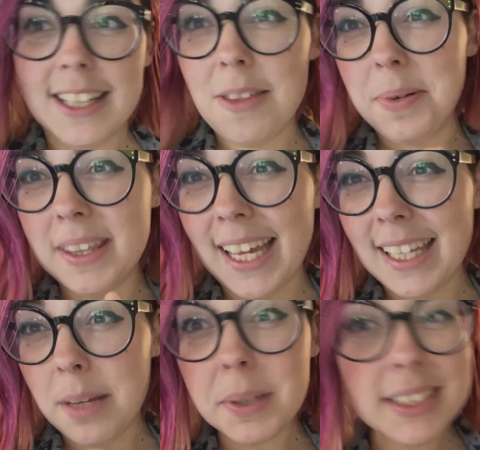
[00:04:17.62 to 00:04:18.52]
let's put that
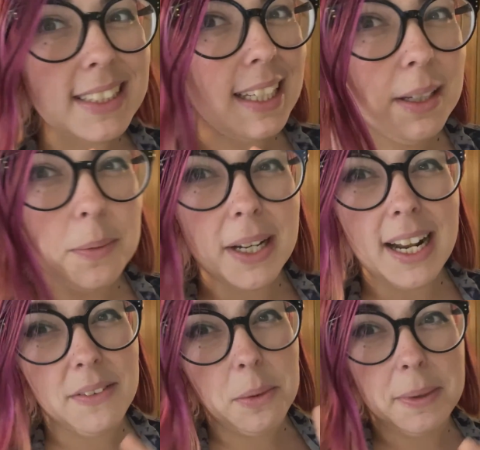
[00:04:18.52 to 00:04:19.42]
up and see what
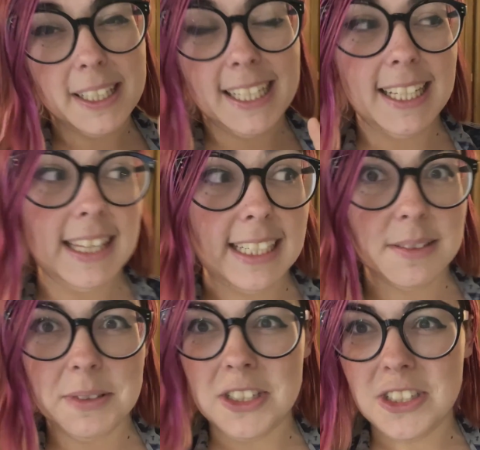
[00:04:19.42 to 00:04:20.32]
everybody thinks
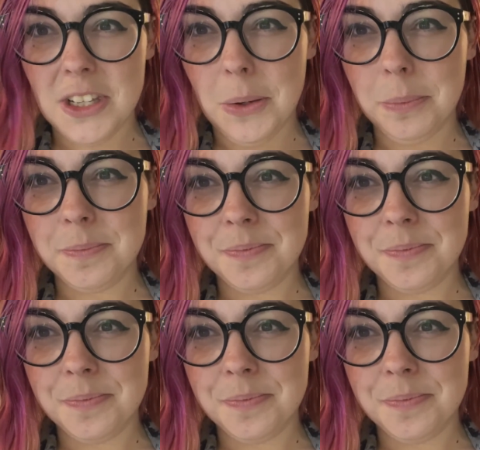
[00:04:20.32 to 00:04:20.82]
we should do.